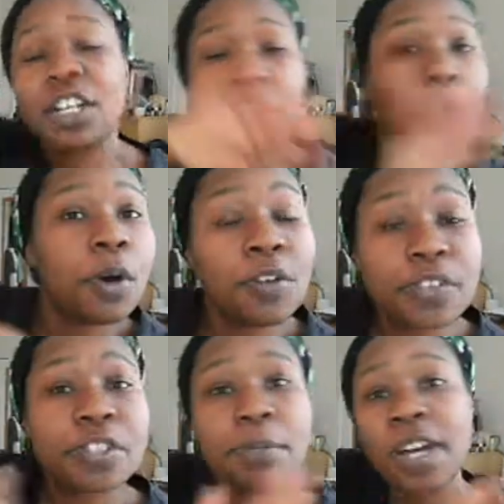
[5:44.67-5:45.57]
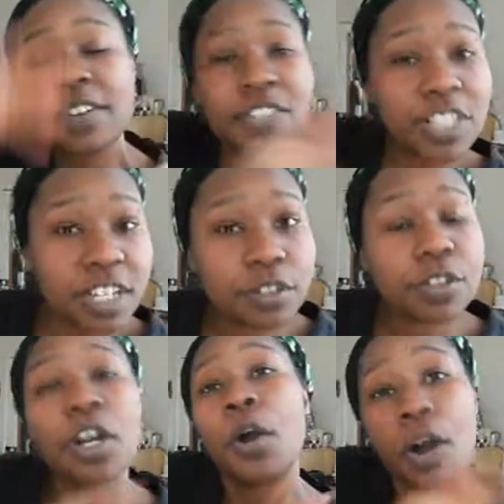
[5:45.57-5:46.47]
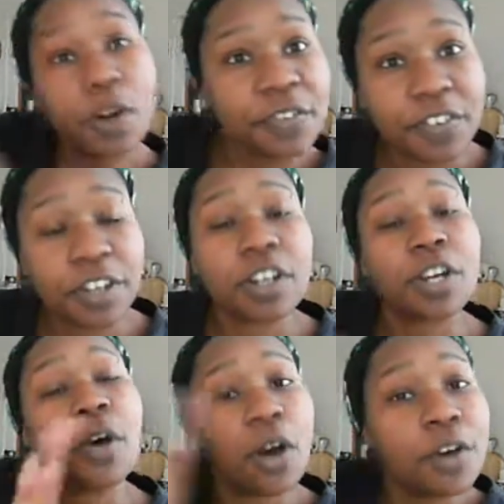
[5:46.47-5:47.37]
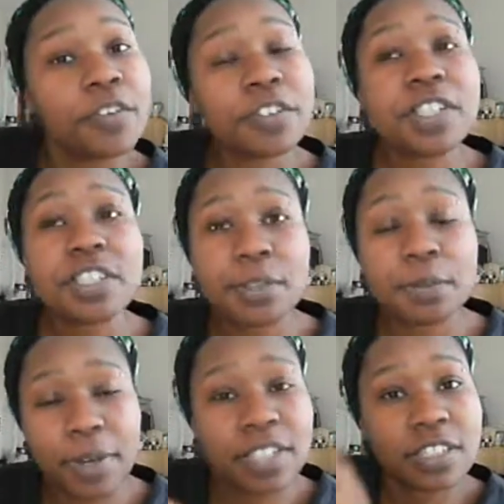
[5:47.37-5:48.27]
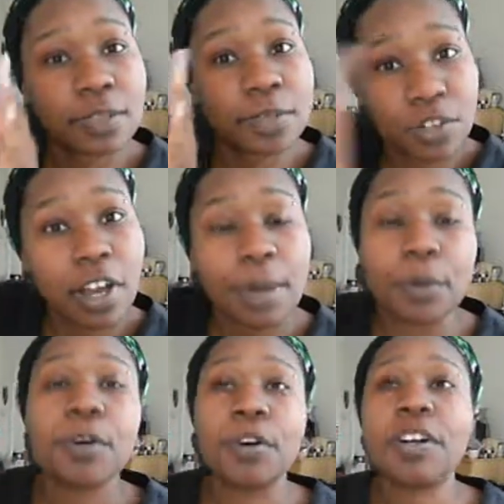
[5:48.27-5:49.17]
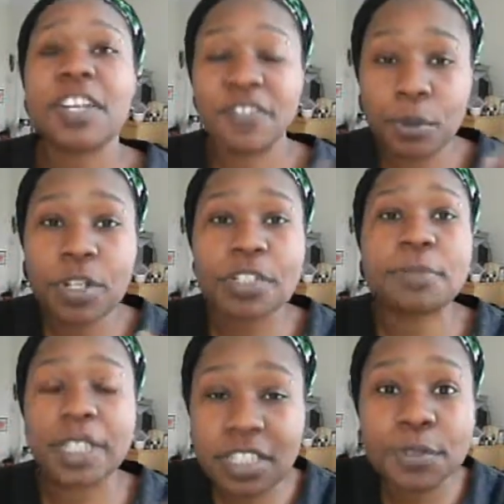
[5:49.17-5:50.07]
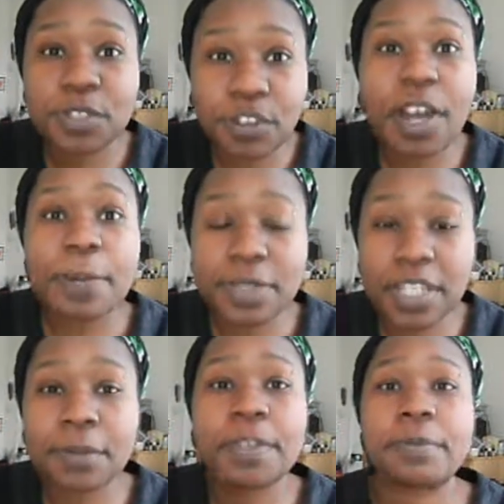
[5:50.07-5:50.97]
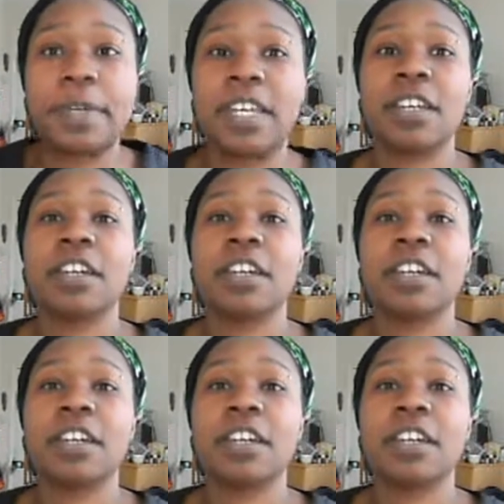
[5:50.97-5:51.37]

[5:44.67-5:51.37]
go over to my other channel, go over and subscribe, or if you're watching me, subscribe, stay with me.